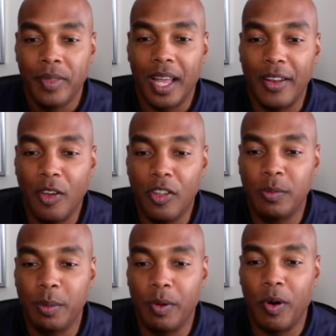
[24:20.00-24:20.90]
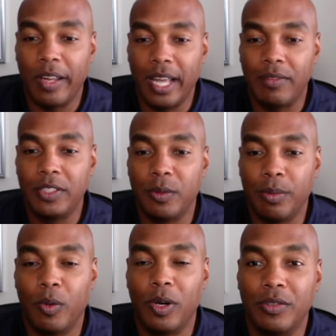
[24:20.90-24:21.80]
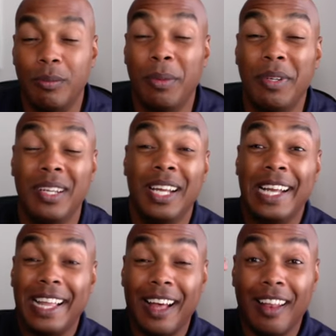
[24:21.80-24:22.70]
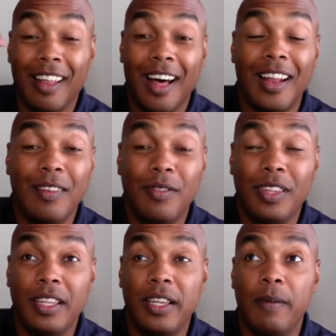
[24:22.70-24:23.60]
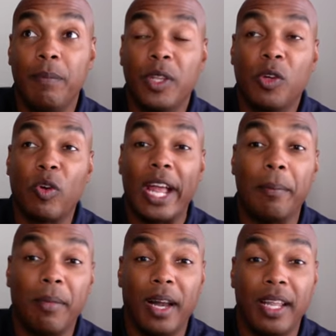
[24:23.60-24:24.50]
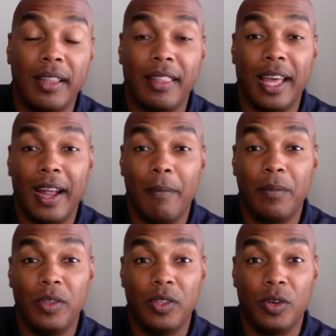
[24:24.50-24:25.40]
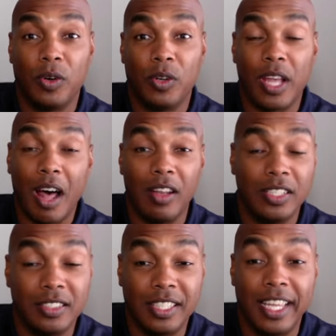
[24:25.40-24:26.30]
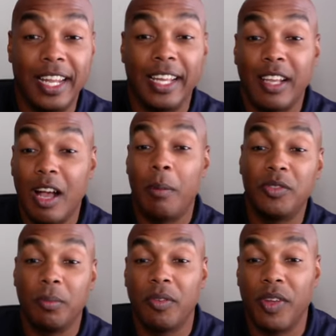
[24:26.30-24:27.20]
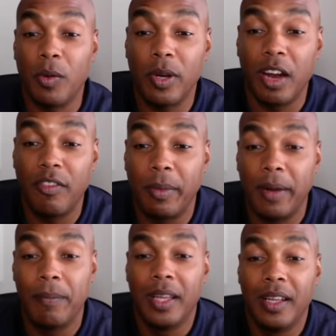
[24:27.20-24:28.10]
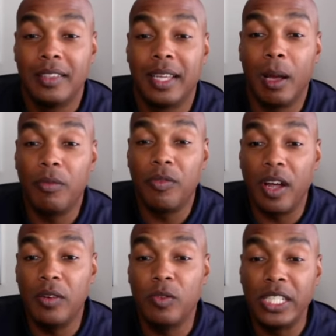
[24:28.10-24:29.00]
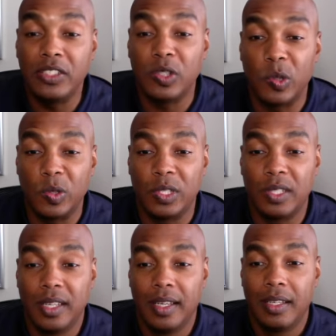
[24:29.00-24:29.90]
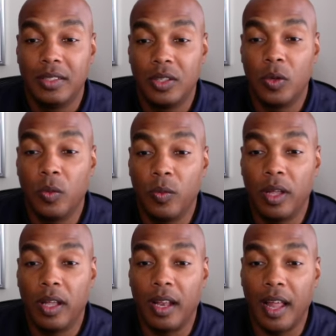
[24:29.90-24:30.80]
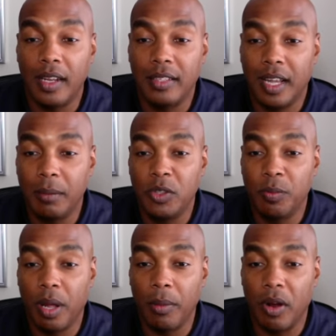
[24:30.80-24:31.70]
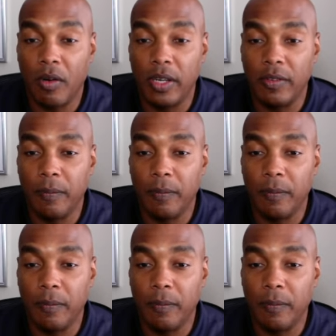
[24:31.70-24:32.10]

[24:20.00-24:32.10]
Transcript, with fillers: I know there's people who already have these reports. Remember, a lot of the grant money that your college is getting comes from the federal government to help fund research. So a lot of times you probably already